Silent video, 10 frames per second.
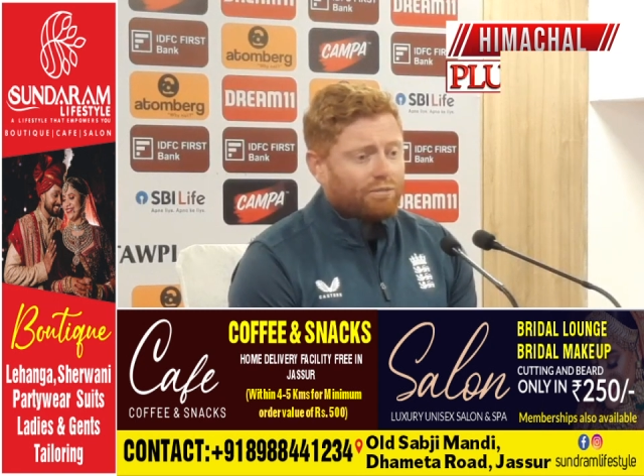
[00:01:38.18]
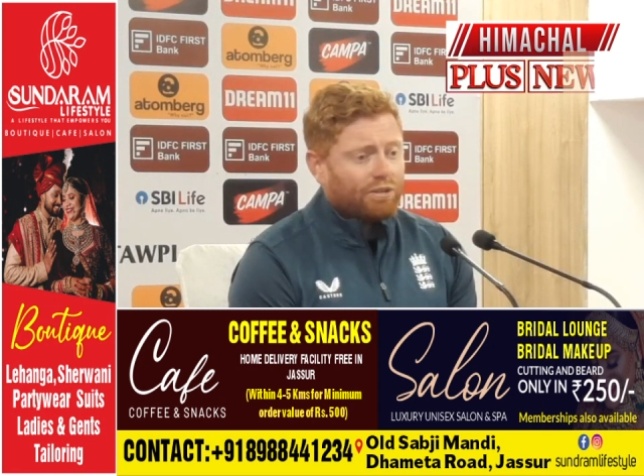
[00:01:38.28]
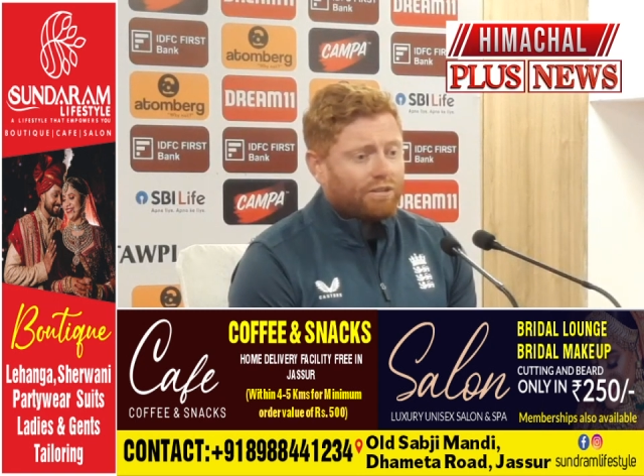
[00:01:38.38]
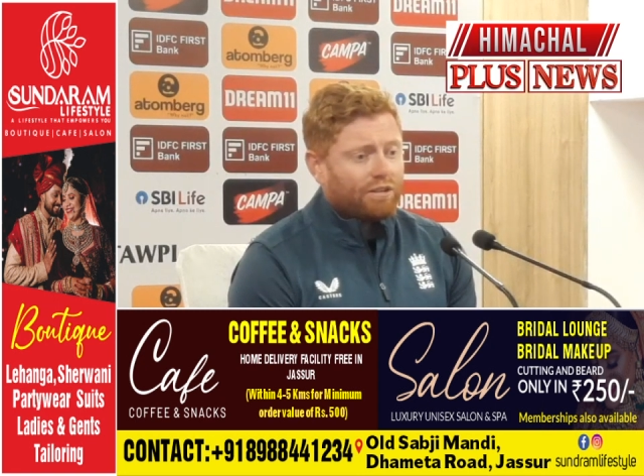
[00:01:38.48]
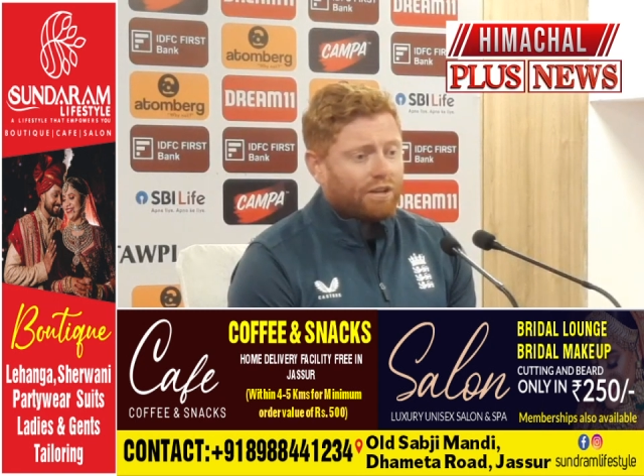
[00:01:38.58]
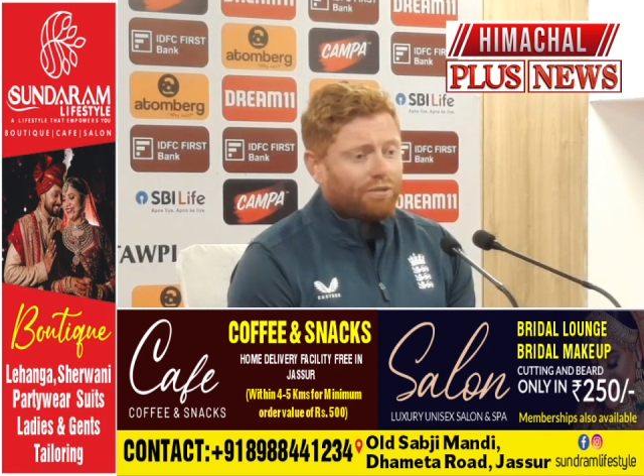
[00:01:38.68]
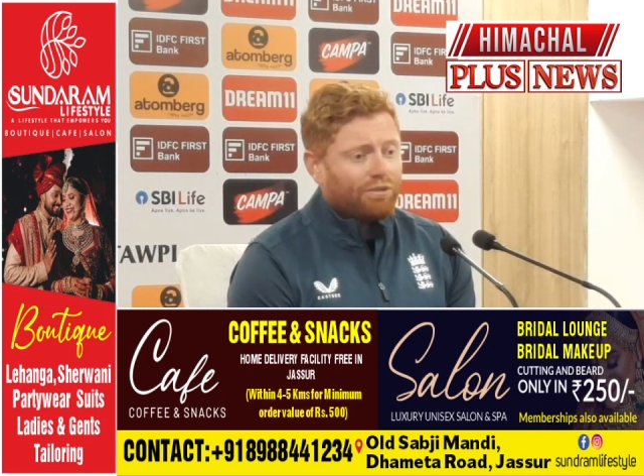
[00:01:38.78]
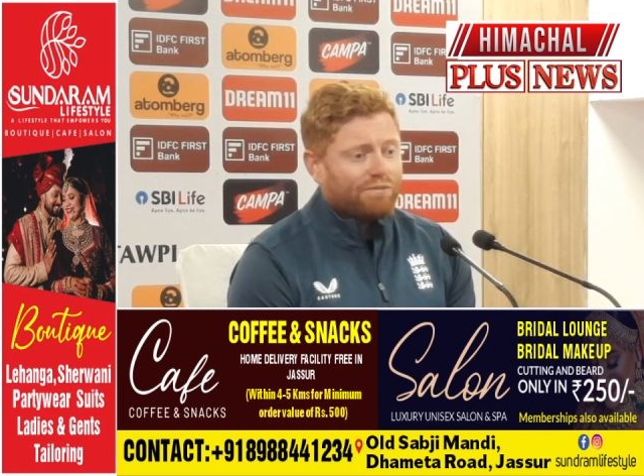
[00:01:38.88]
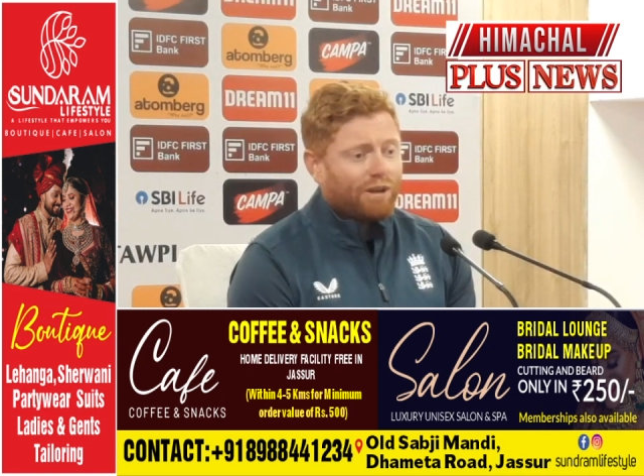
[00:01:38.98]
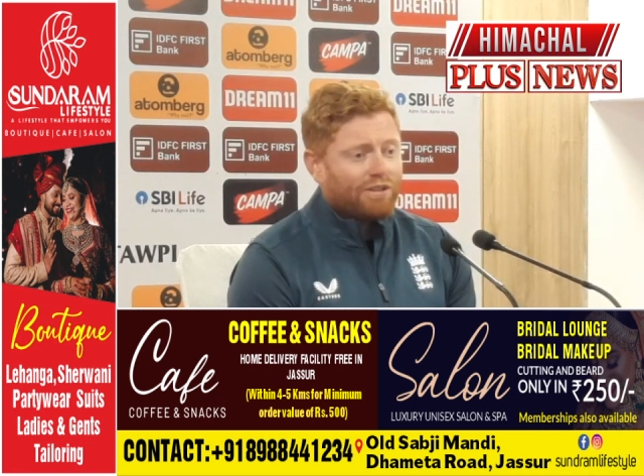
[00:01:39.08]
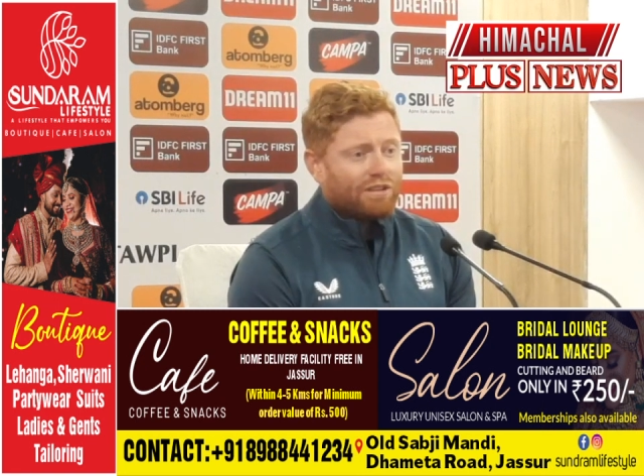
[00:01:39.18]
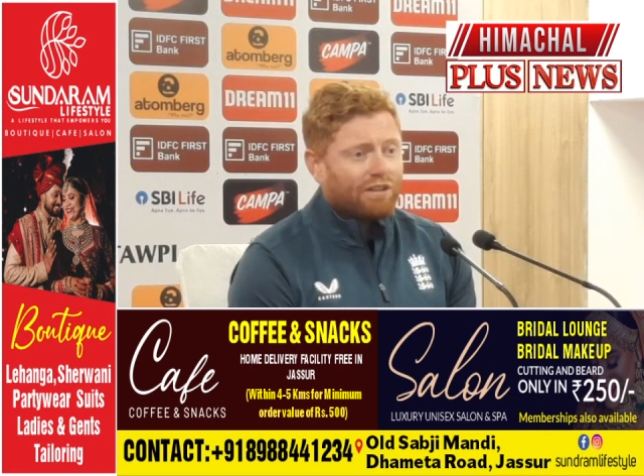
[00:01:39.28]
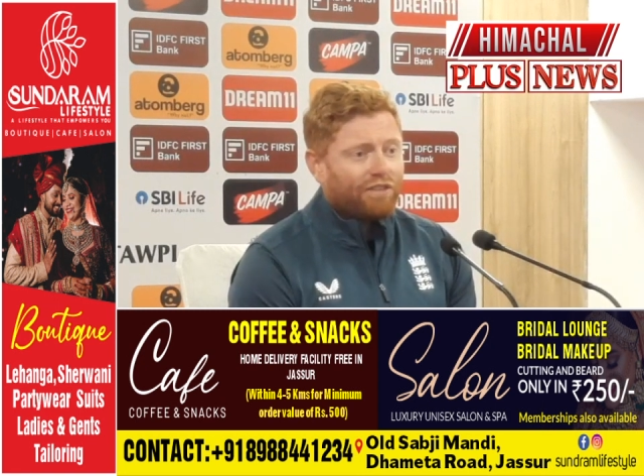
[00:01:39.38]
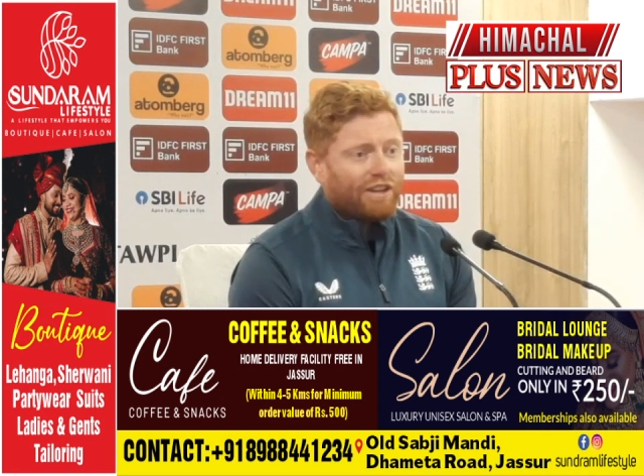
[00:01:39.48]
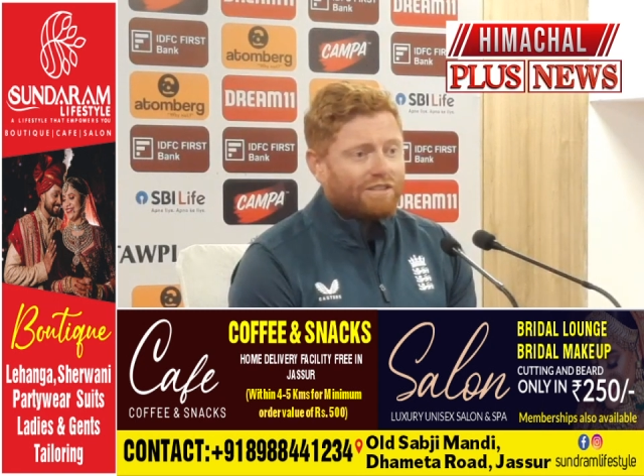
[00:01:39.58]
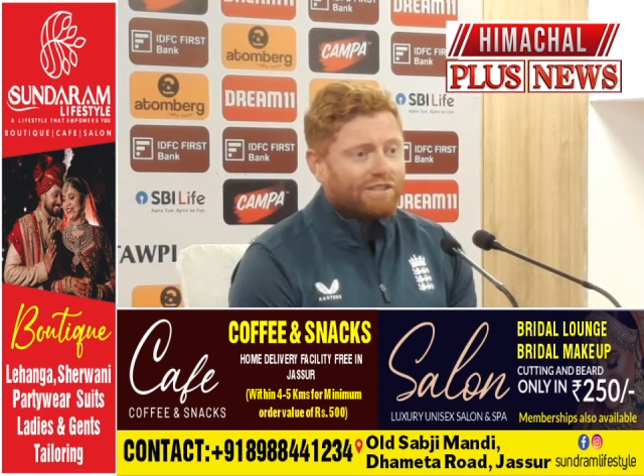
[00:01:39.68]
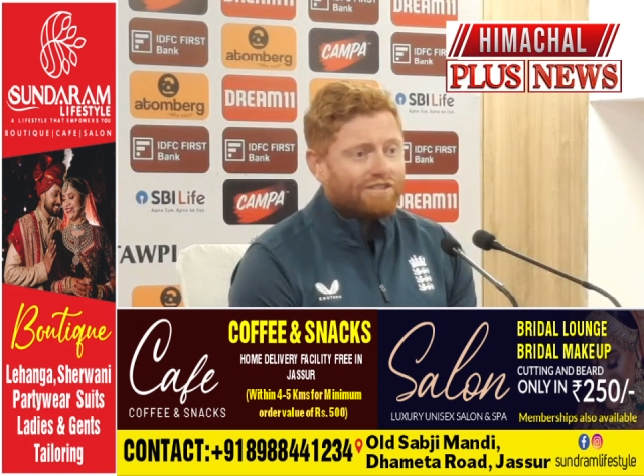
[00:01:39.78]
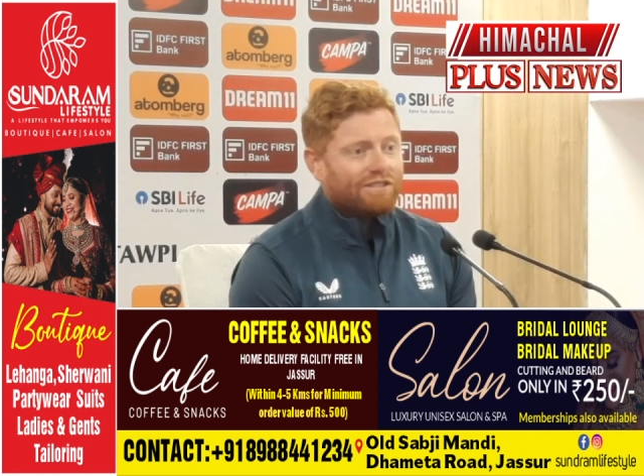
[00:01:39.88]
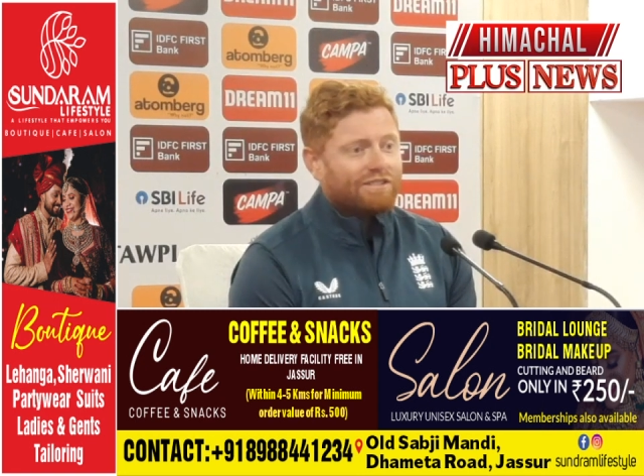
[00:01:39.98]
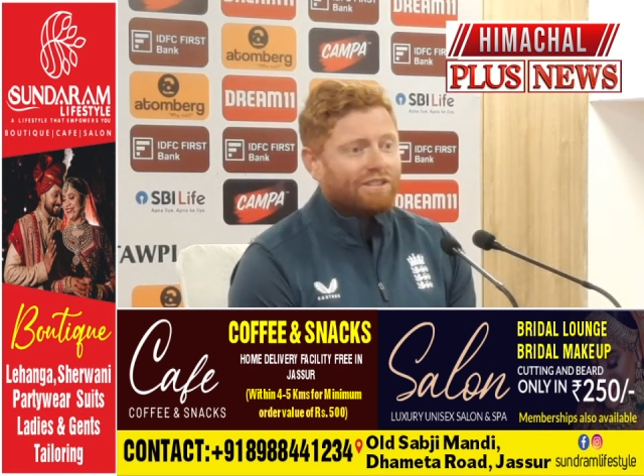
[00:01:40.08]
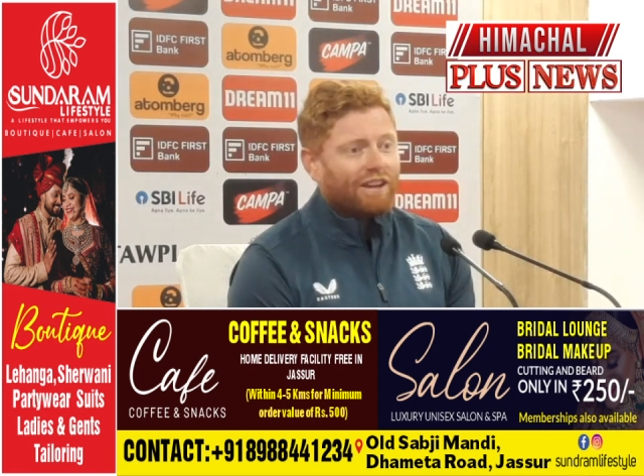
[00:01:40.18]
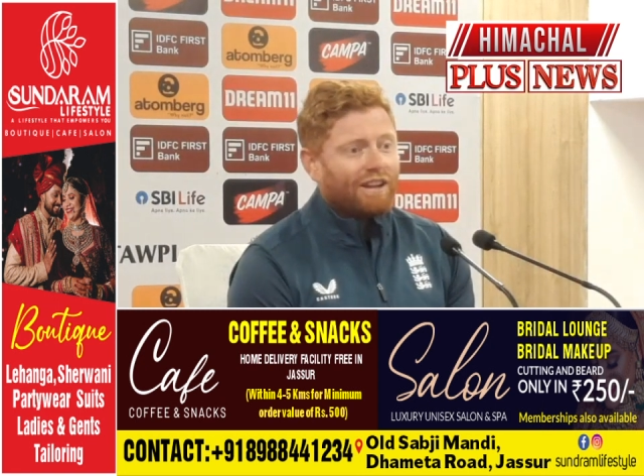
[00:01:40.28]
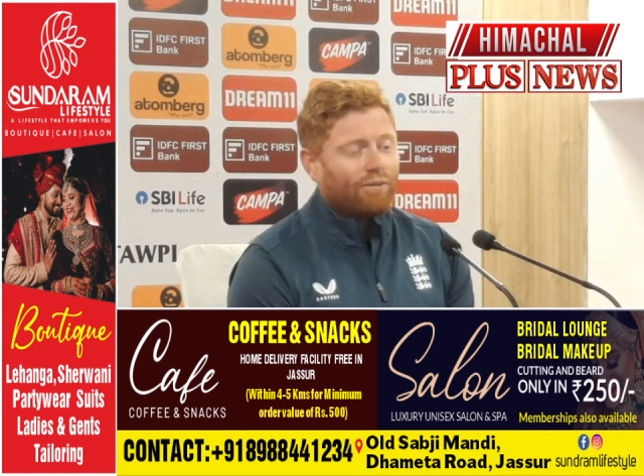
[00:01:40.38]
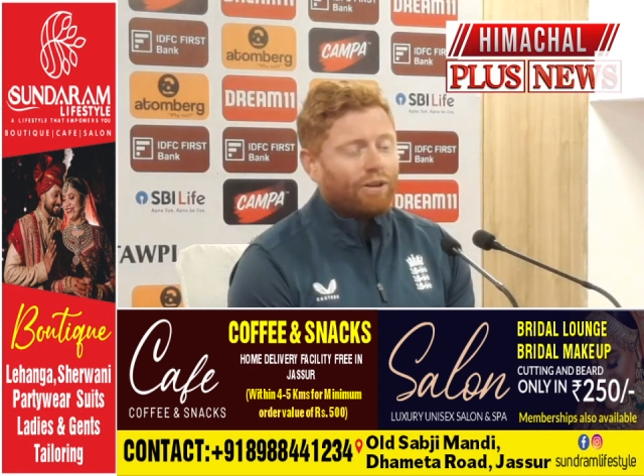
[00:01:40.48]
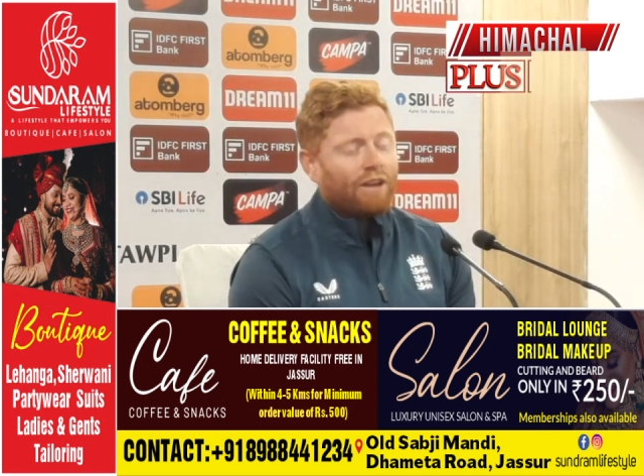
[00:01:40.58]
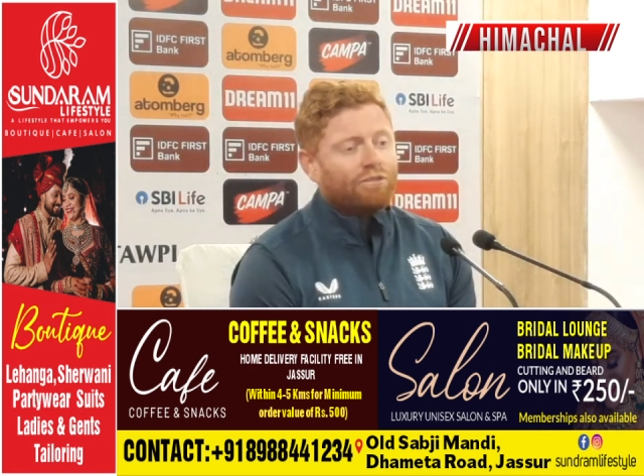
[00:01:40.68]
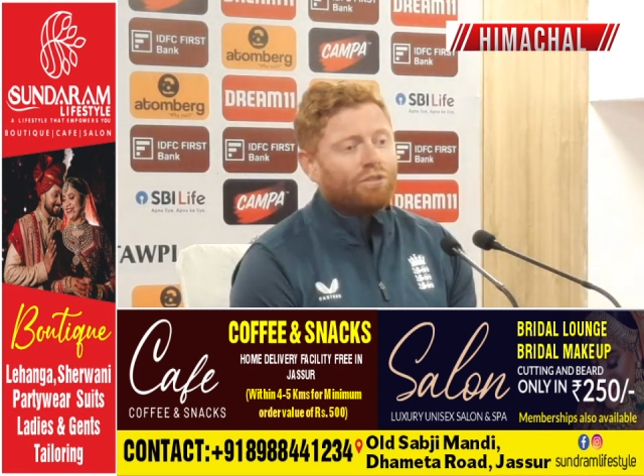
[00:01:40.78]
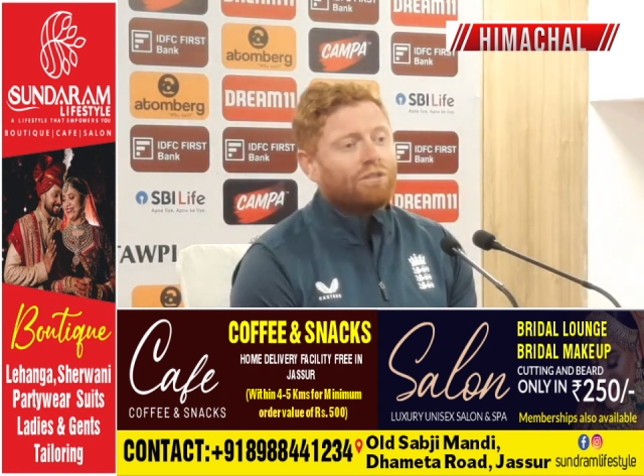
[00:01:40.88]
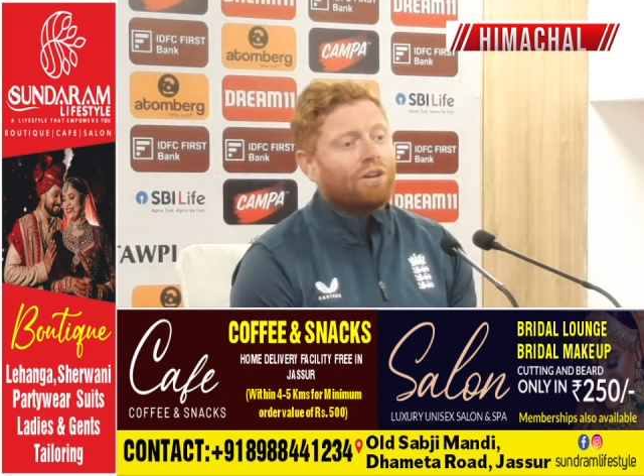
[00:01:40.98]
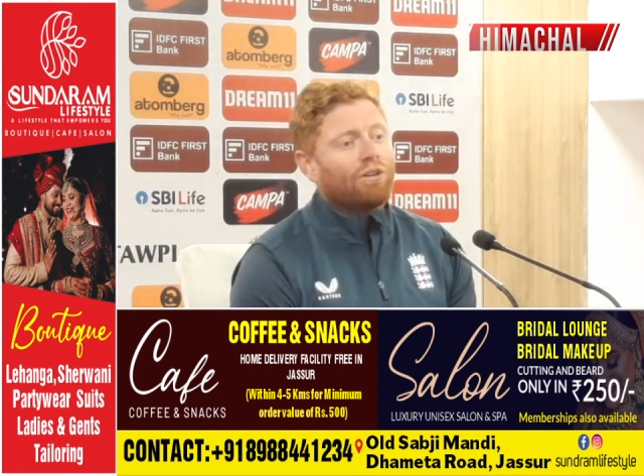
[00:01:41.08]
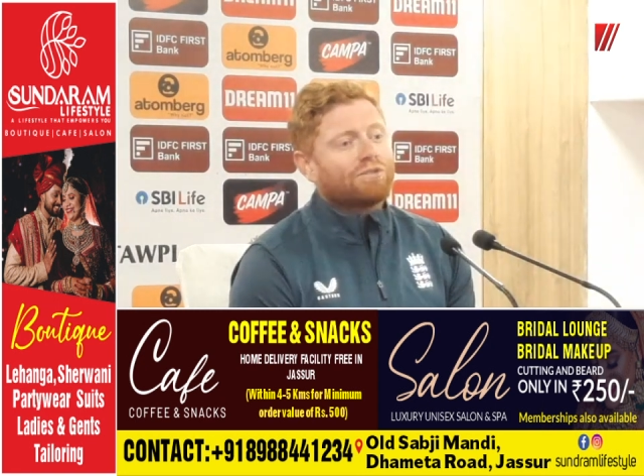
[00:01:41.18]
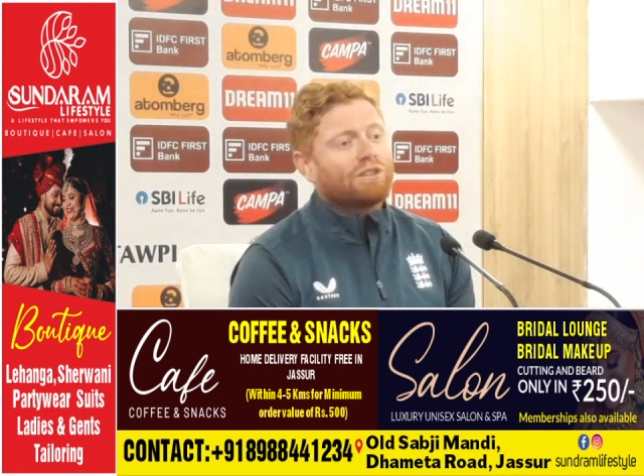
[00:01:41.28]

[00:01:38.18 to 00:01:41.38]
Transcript: with smiles on our faces, like we have done the whole